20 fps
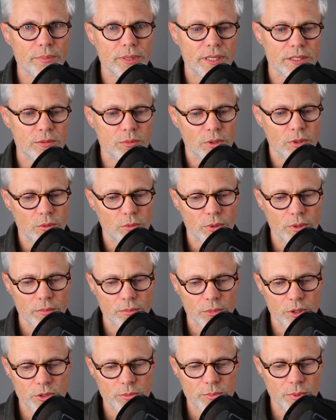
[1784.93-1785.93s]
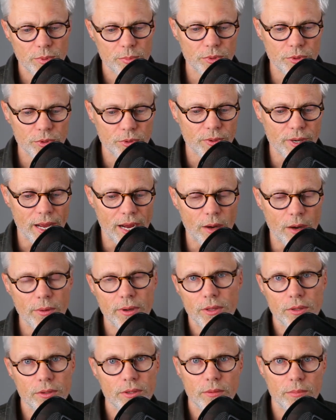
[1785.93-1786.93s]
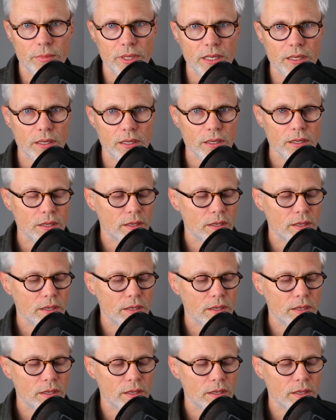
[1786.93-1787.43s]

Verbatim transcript: Because what what most people do now, including me,